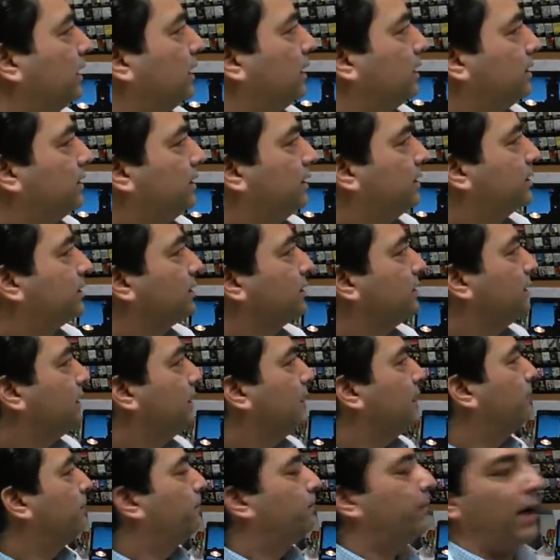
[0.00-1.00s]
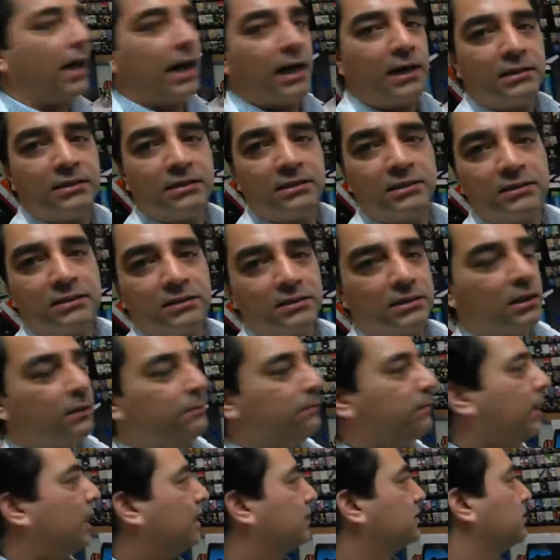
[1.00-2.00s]
These are the impacts of
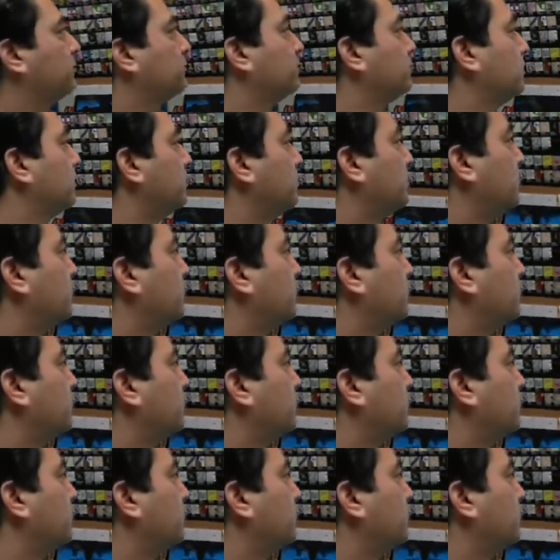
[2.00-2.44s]
global